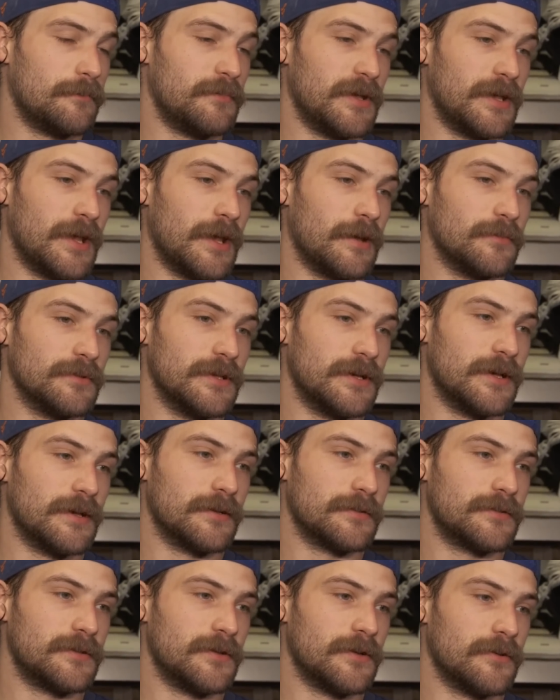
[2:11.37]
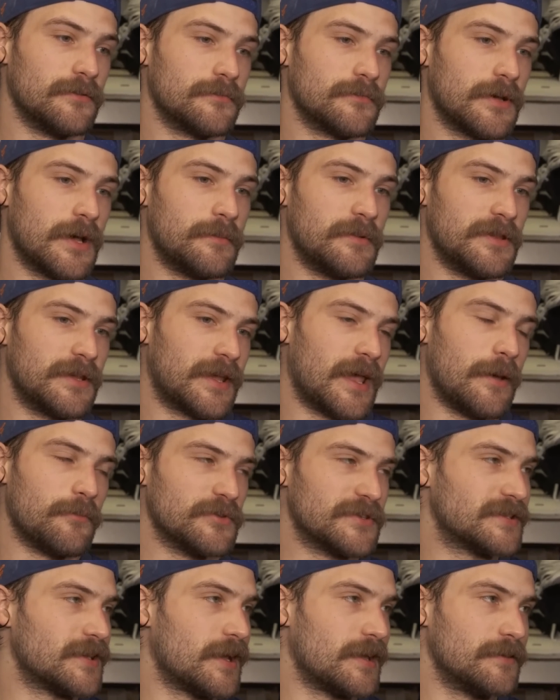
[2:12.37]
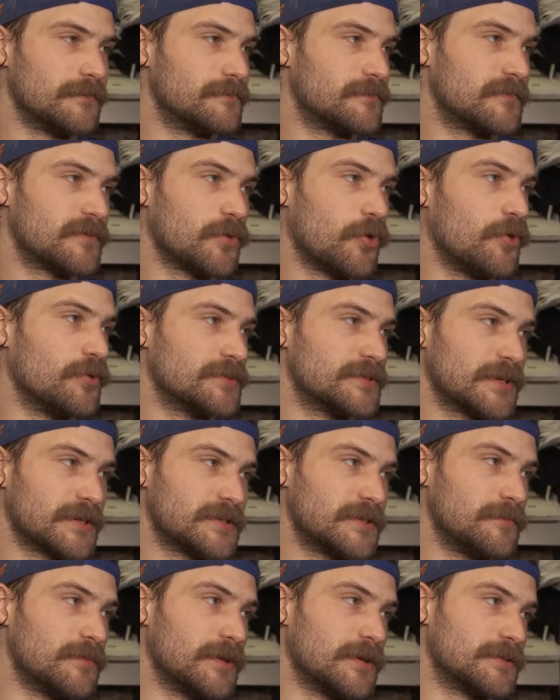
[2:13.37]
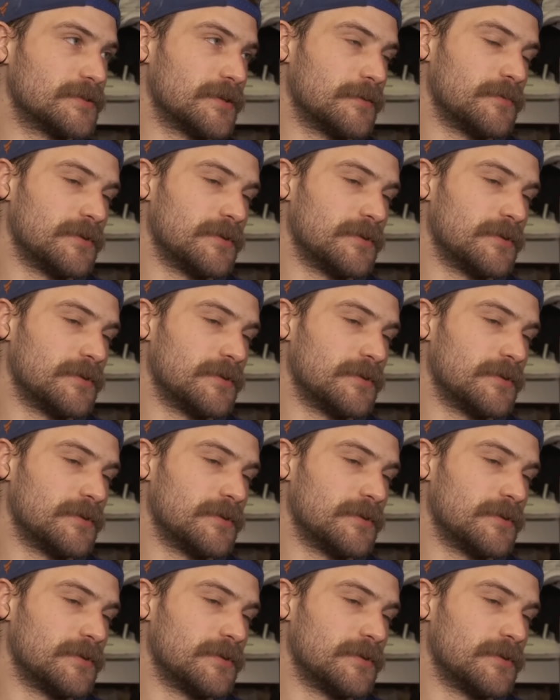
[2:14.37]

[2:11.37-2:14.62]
being able to, you know, I mean, the game was tight the whole 60 minutes.